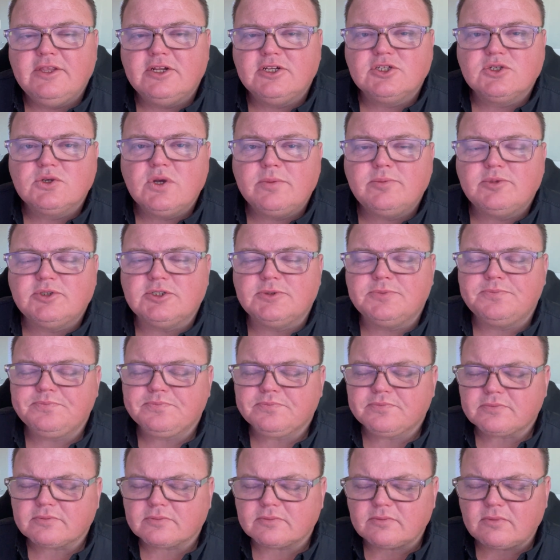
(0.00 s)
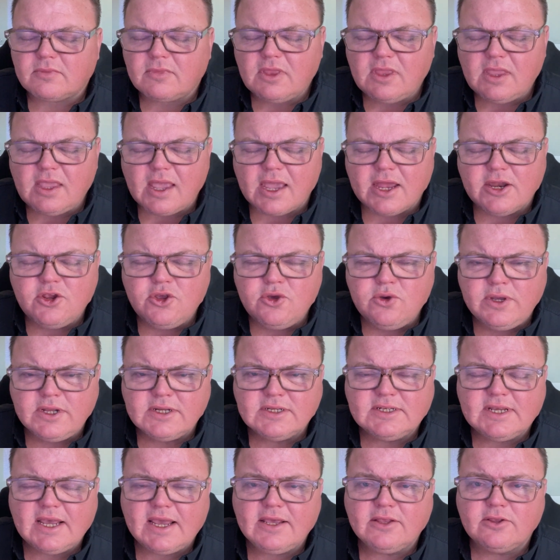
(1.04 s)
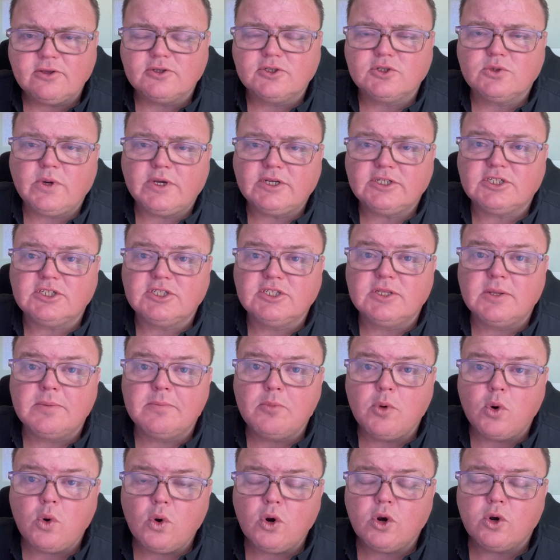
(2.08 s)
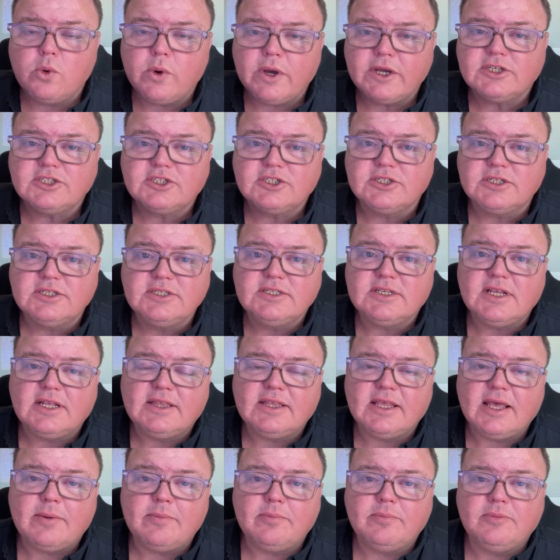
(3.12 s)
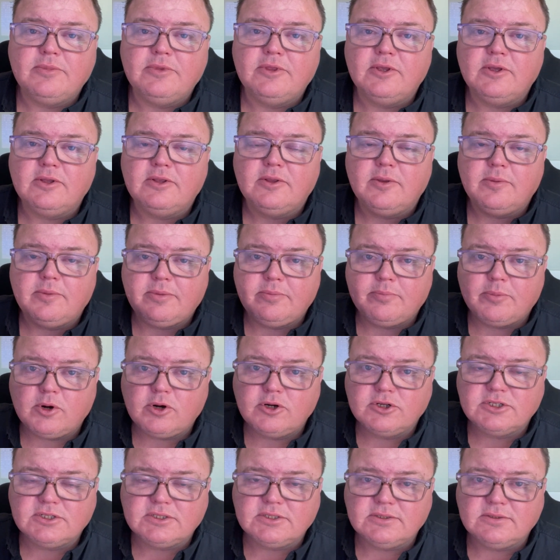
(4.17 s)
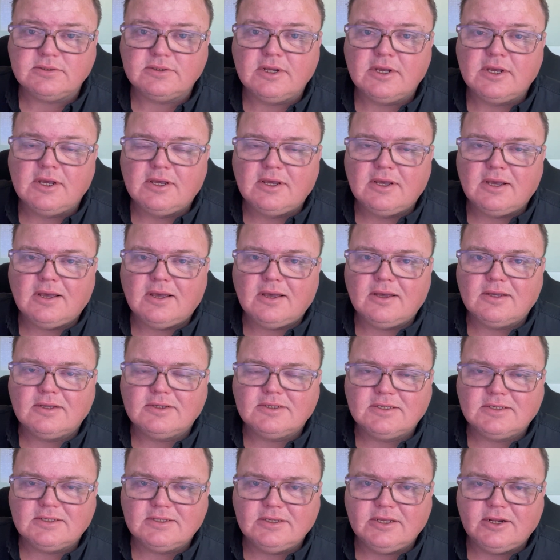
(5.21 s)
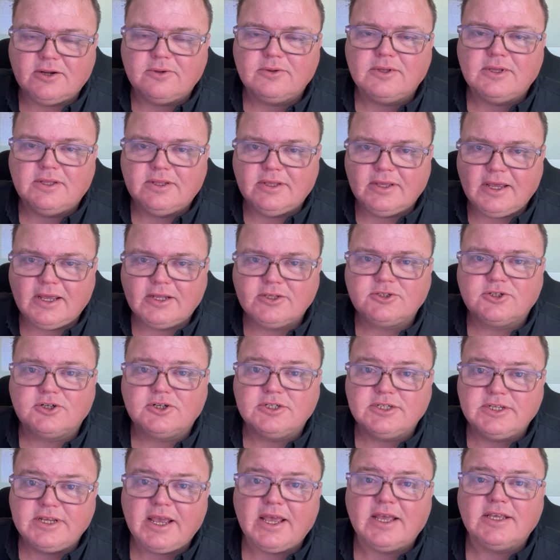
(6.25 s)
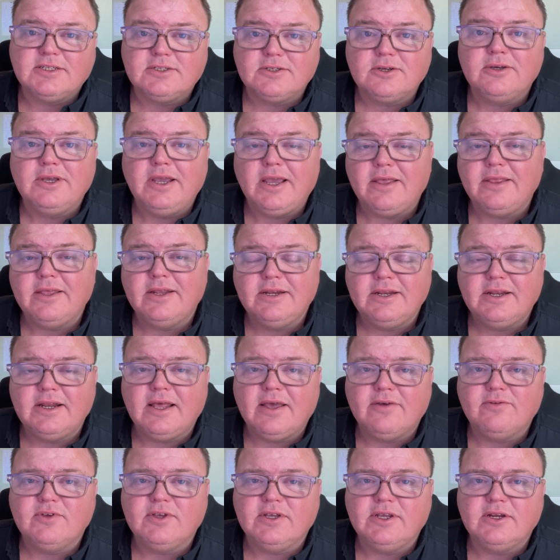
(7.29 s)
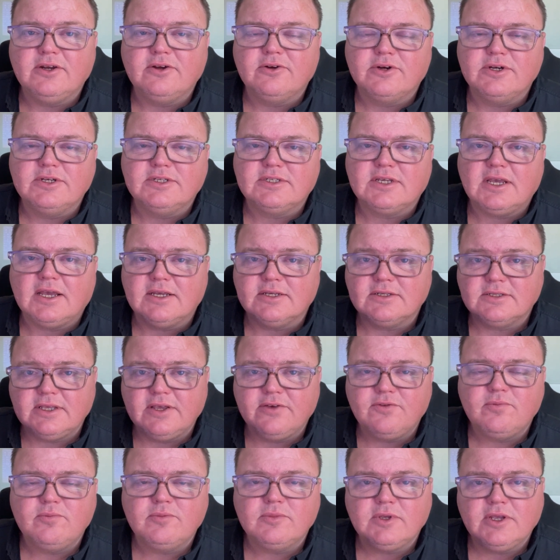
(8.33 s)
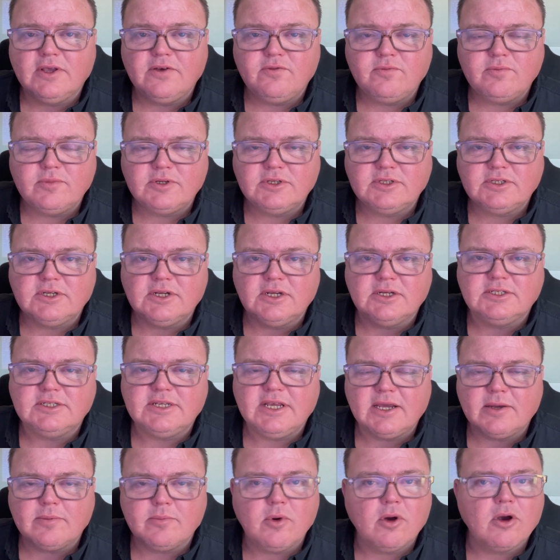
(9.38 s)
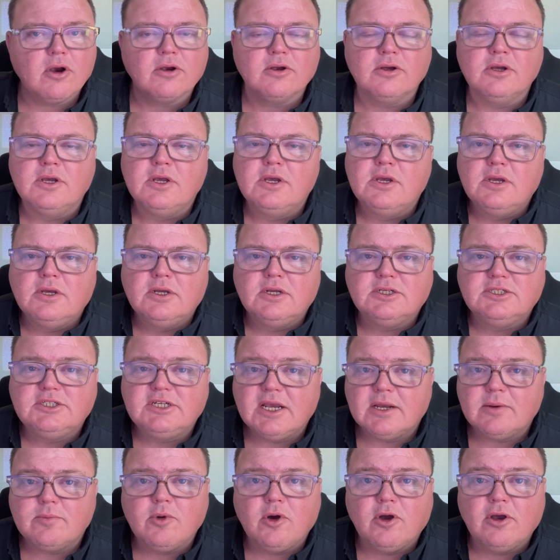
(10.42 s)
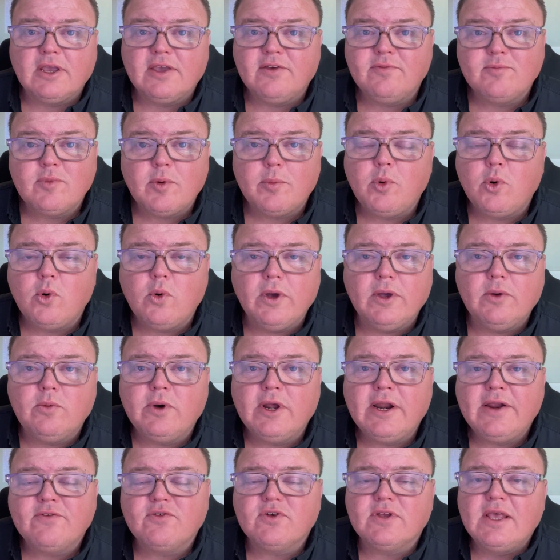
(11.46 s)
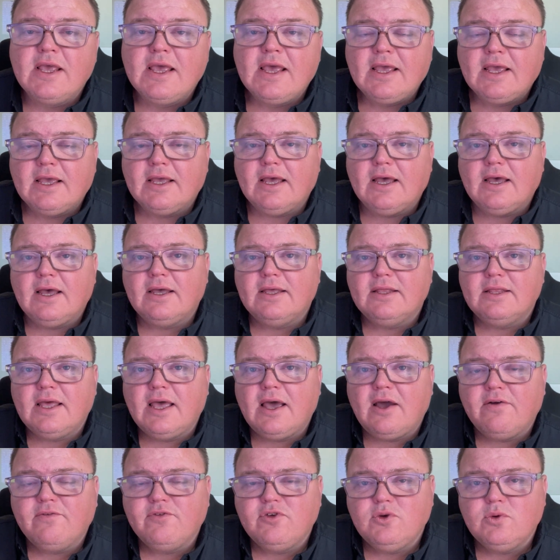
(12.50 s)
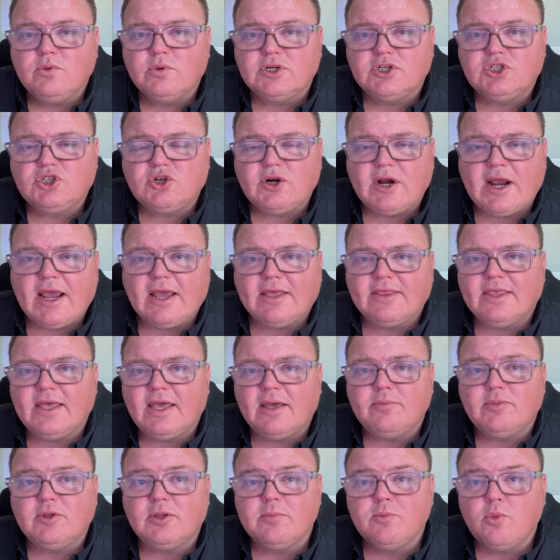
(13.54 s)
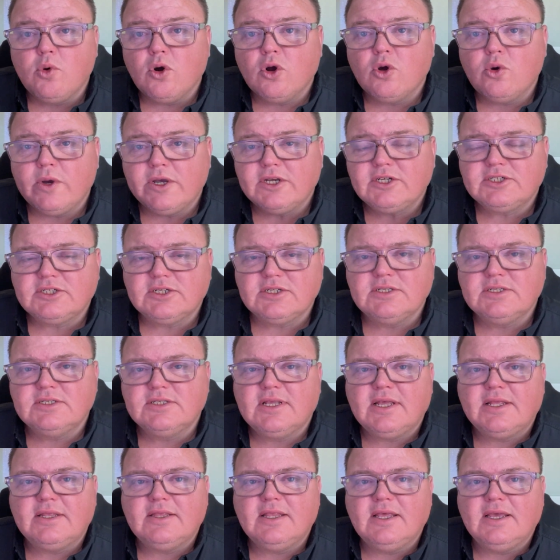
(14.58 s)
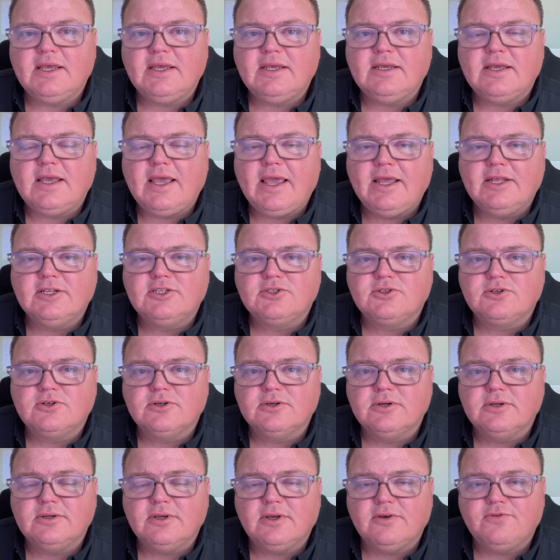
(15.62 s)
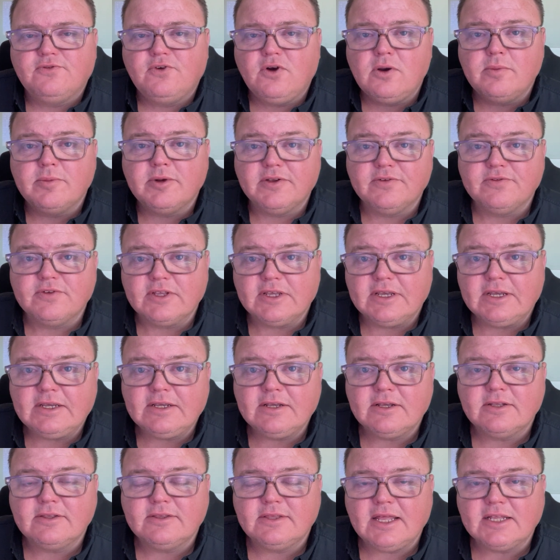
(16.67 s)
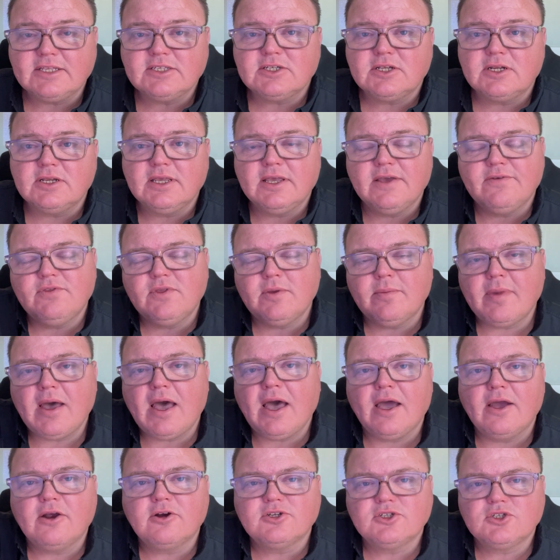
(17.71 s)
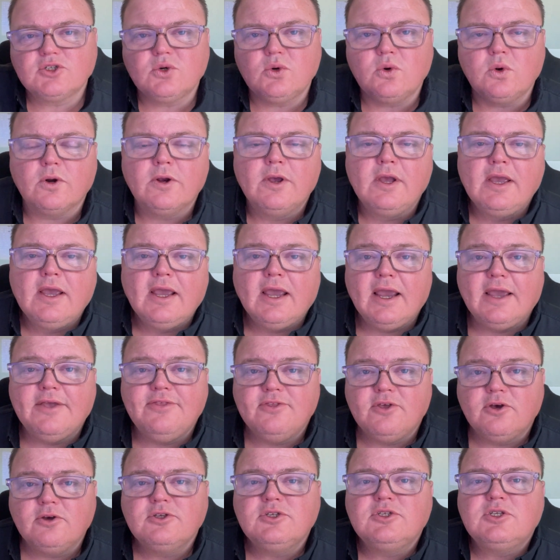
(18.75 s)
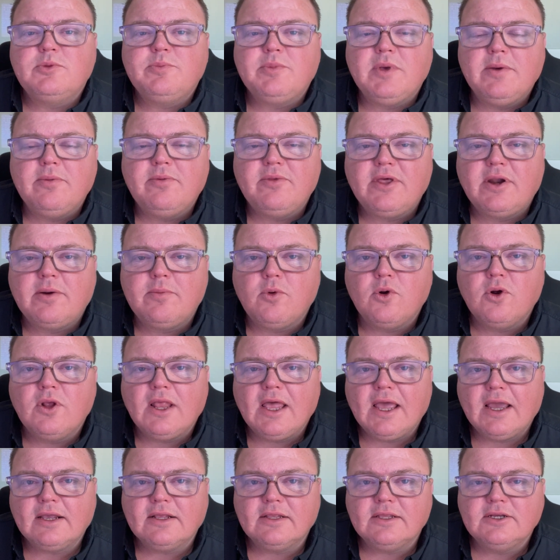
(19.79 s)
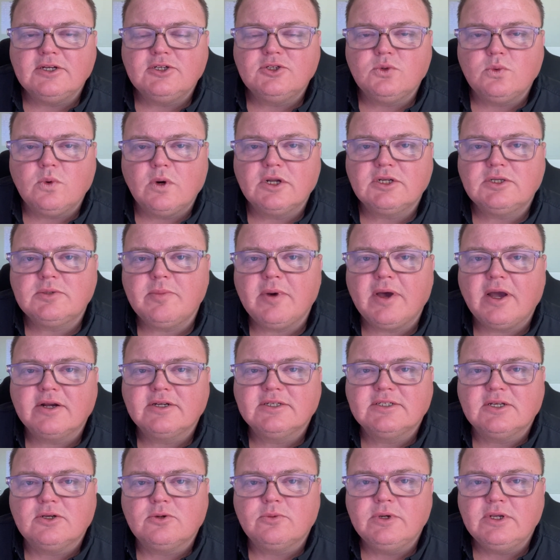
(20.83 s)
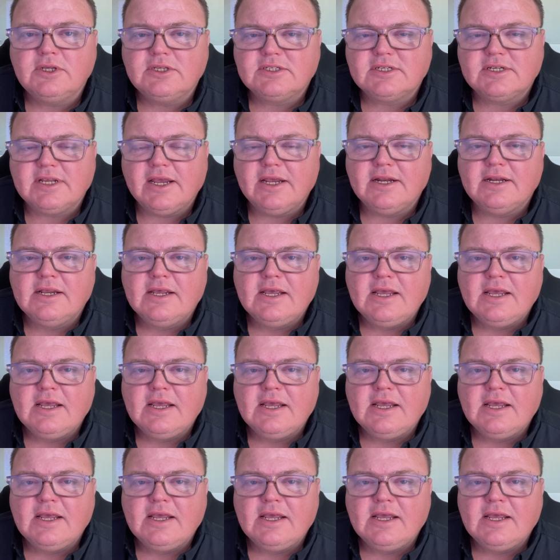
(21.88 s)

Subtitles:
description, and you can take those questions. The more questions that the person the answer is yes. Oh yeah, they did have an increased size. Give them a tick mark, a check mark. Give them a point, whatever. However you want to track that. But the more questions that they answer affirmatively, that's going to give them a higher score. And those are the people that are more likely to want to buy or sell real estate